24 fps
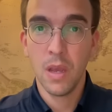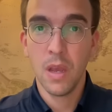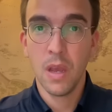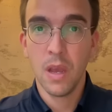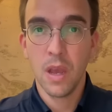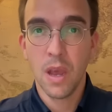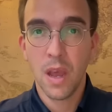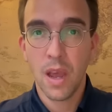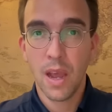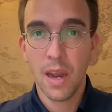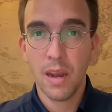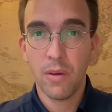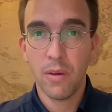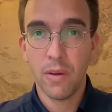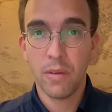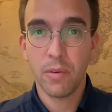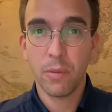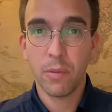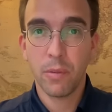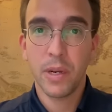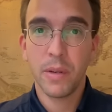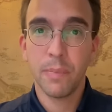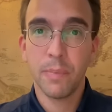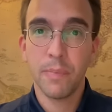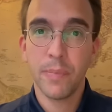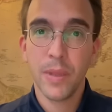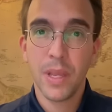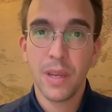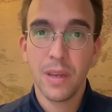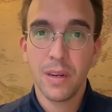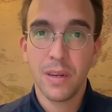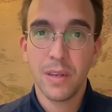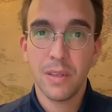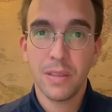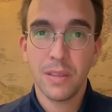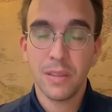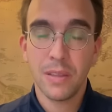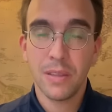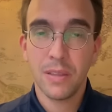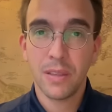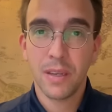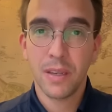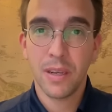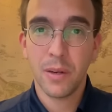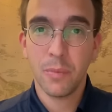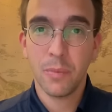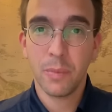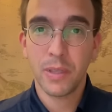Hello, everybody. This is
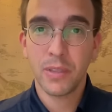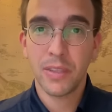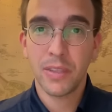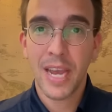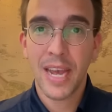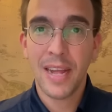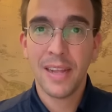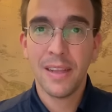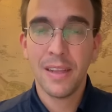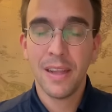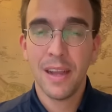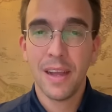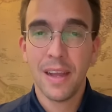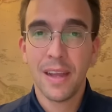again Pascal,